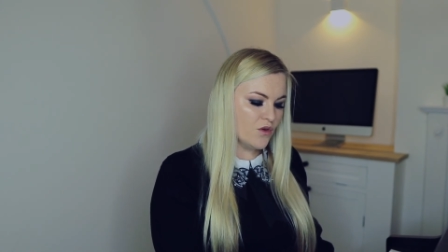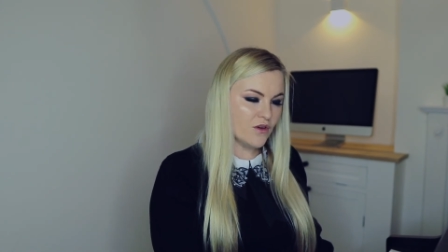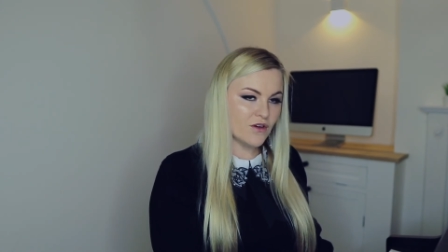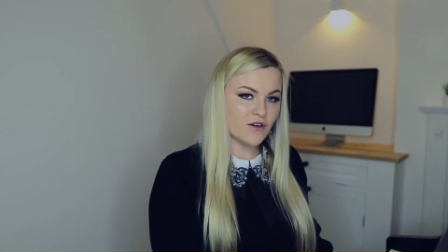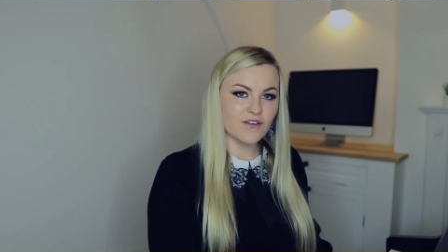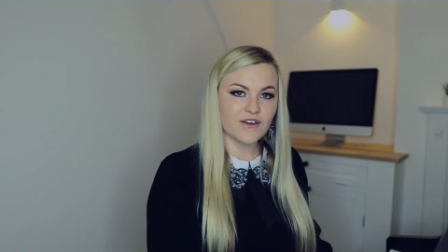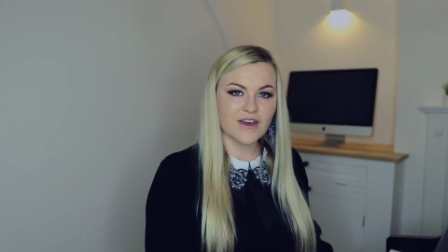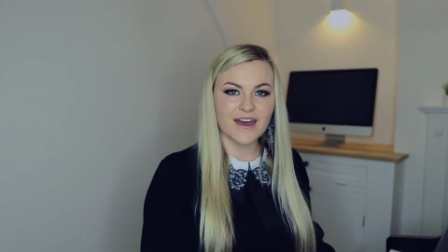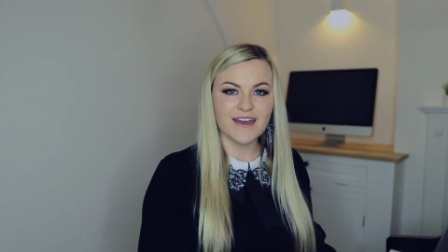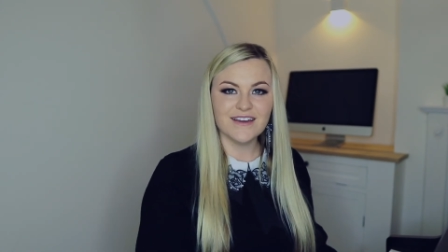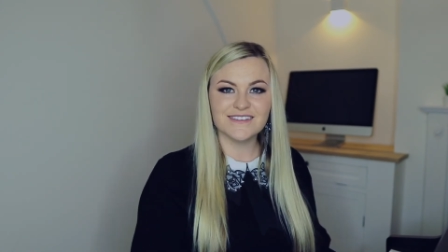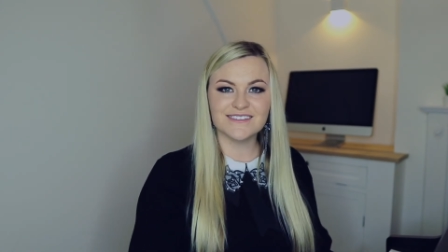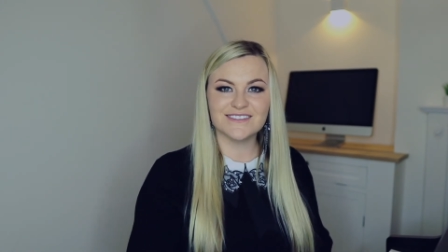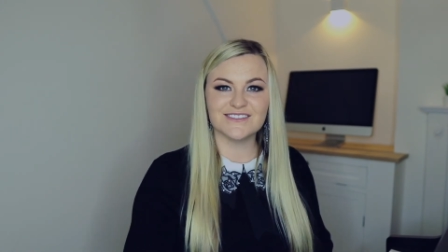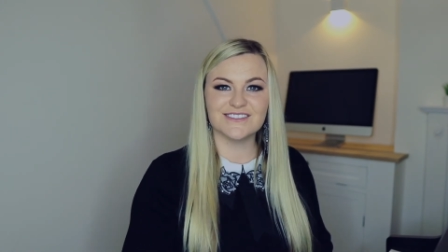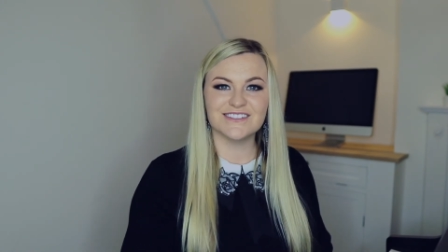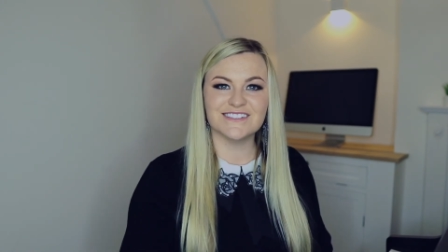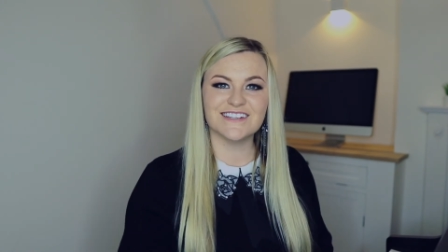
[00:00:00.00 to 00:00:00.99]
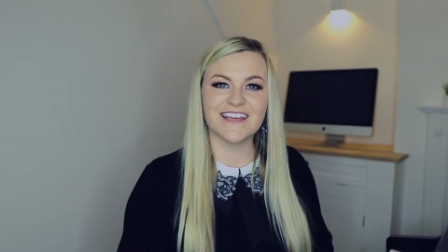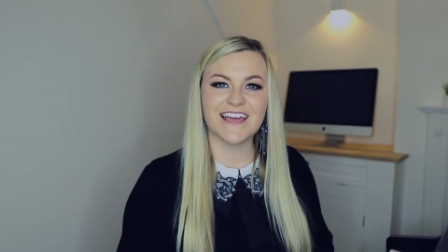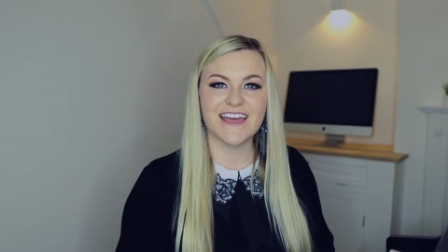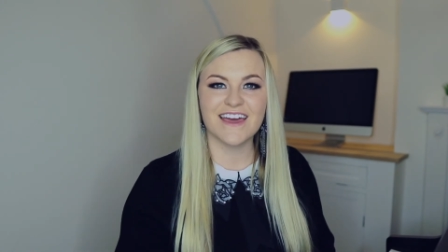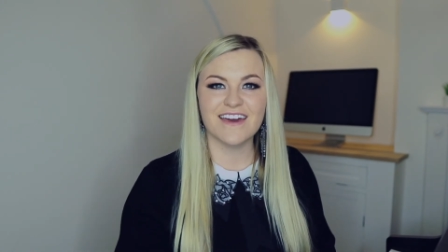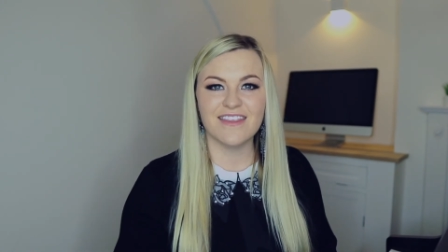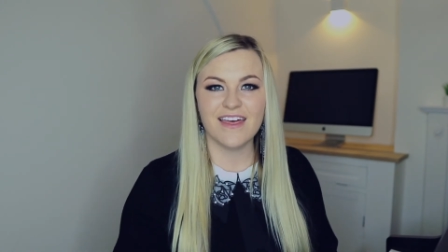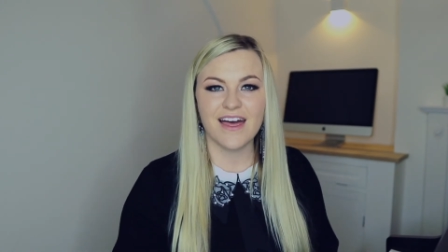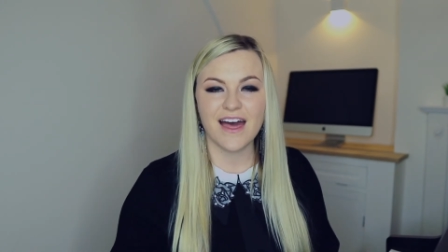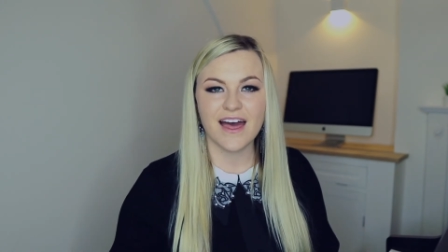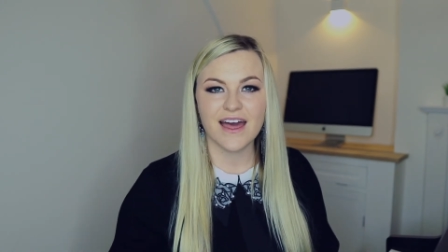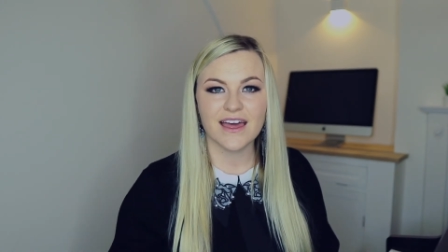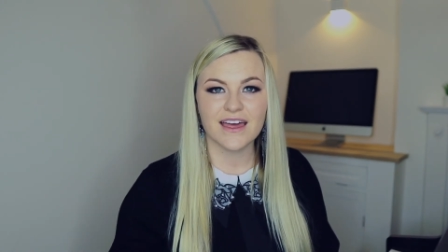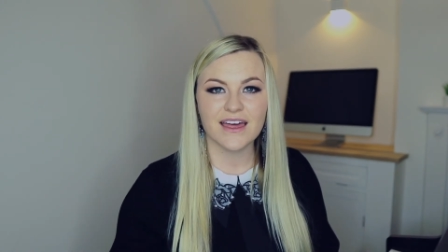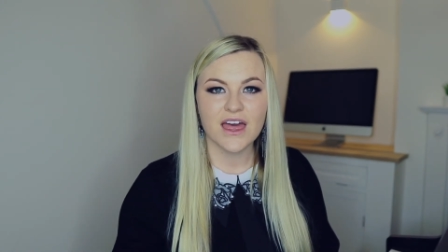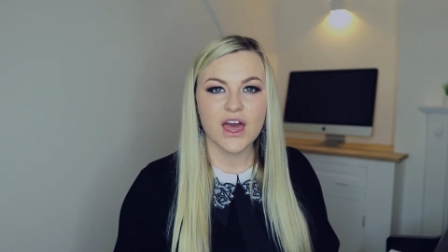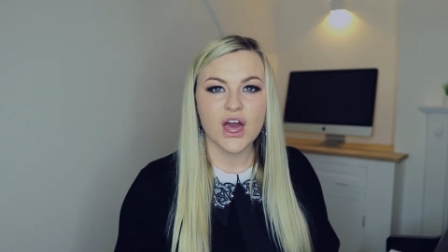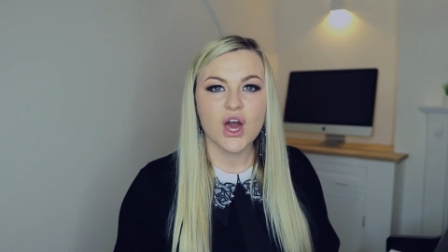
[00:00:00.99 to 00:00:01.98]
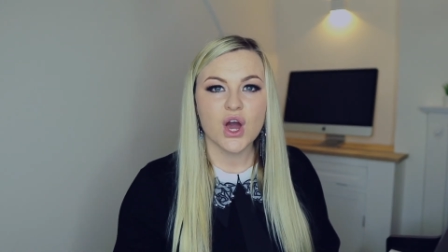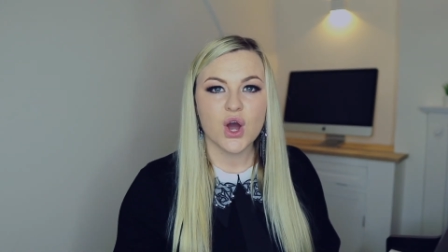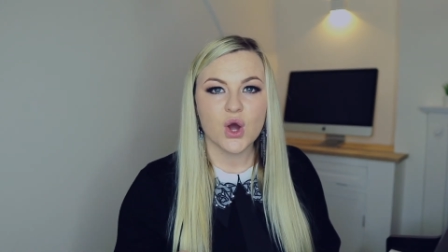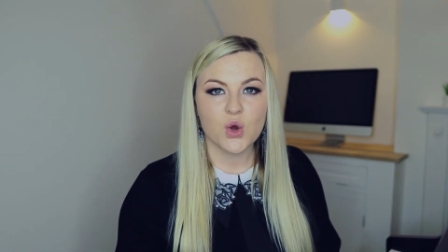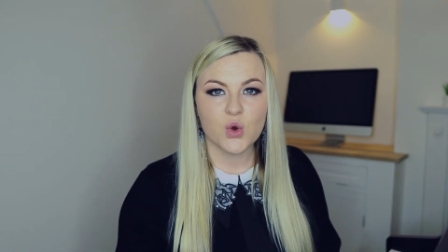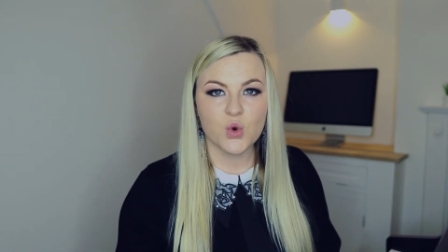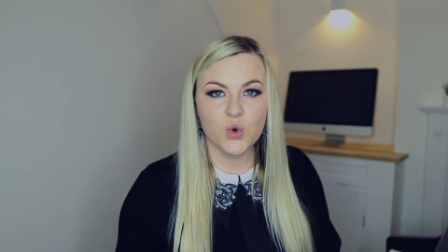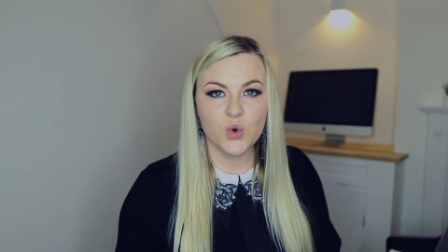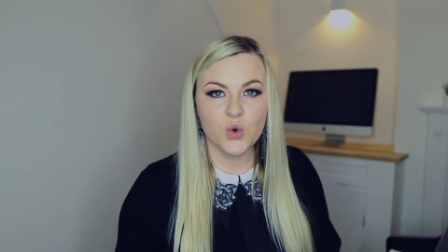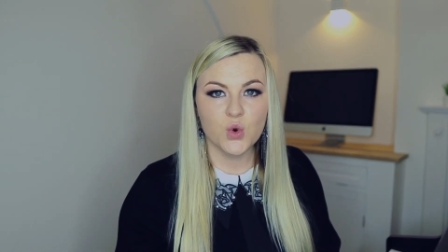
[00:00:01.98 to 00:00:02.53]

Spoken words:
Okay, so did you hear that? Ooh.